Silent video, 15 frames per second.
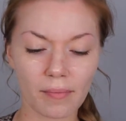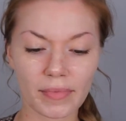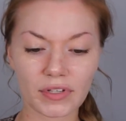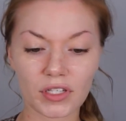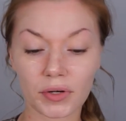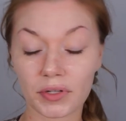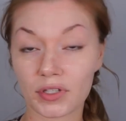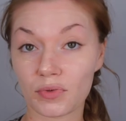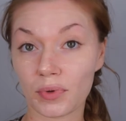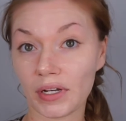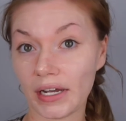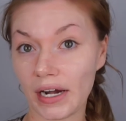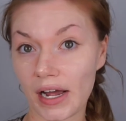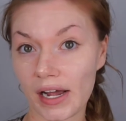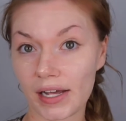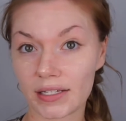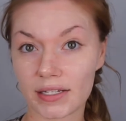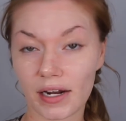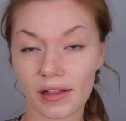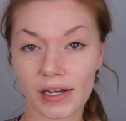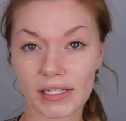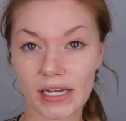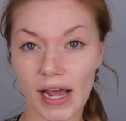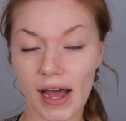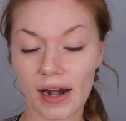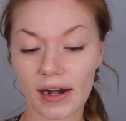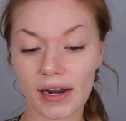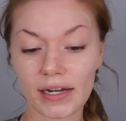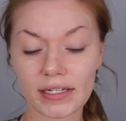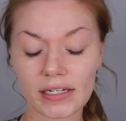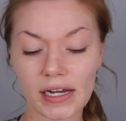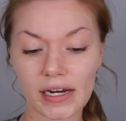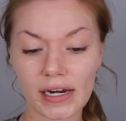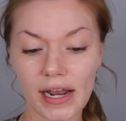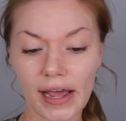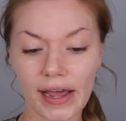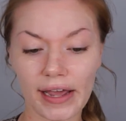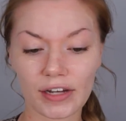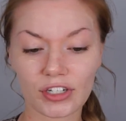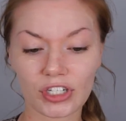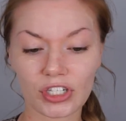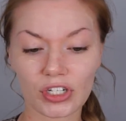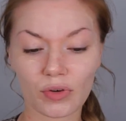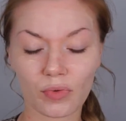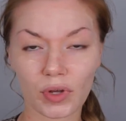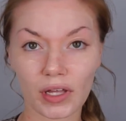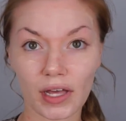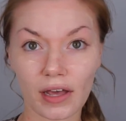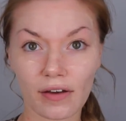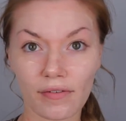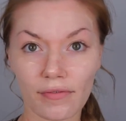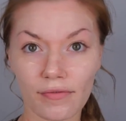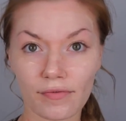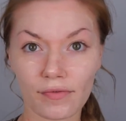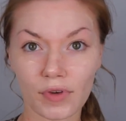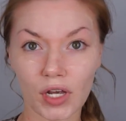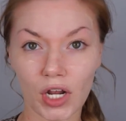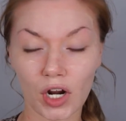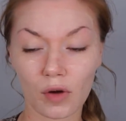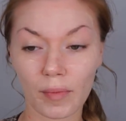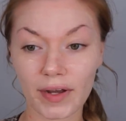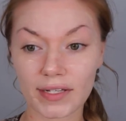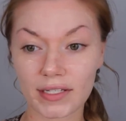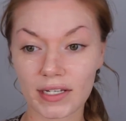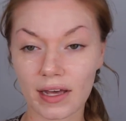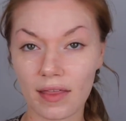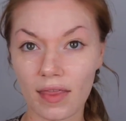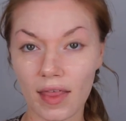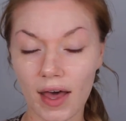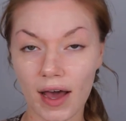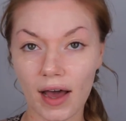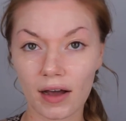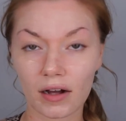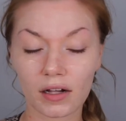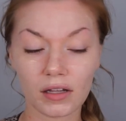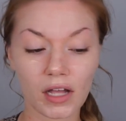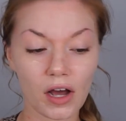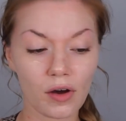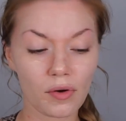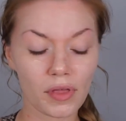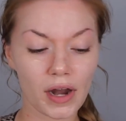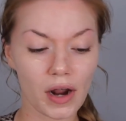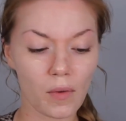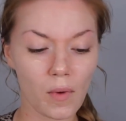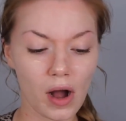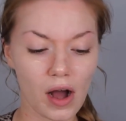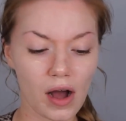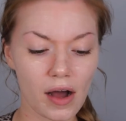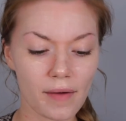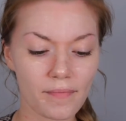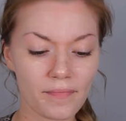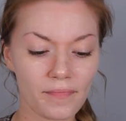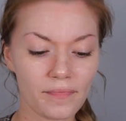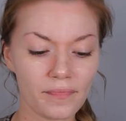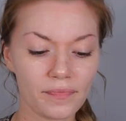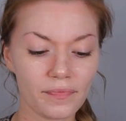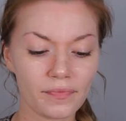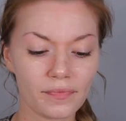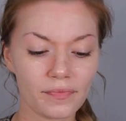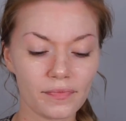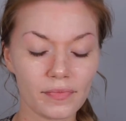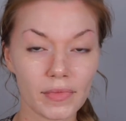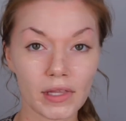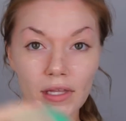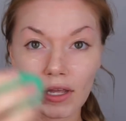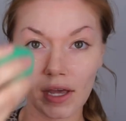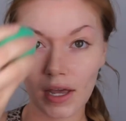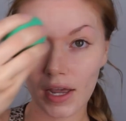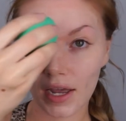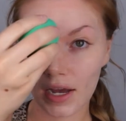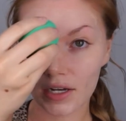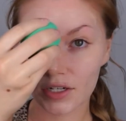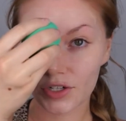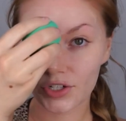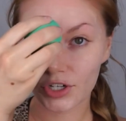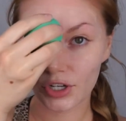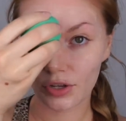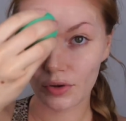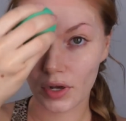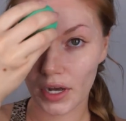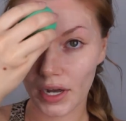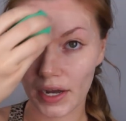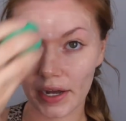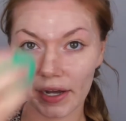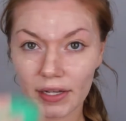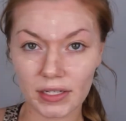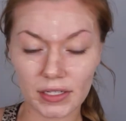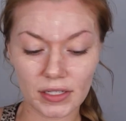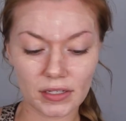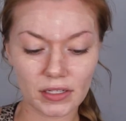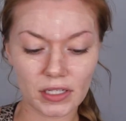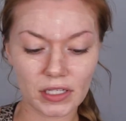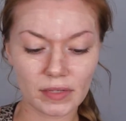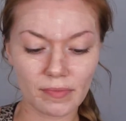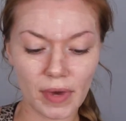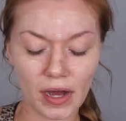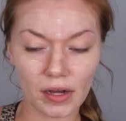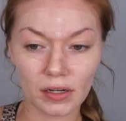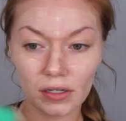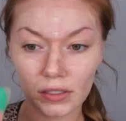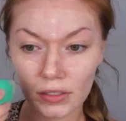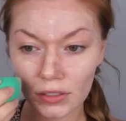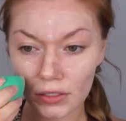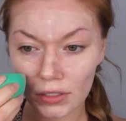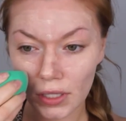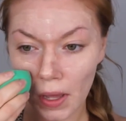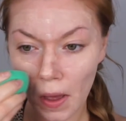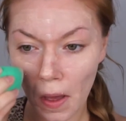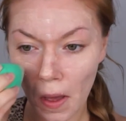So it's really nice and I like to add it in day to day just to really give, you know, my skin that glow that I want. And you guys, this smells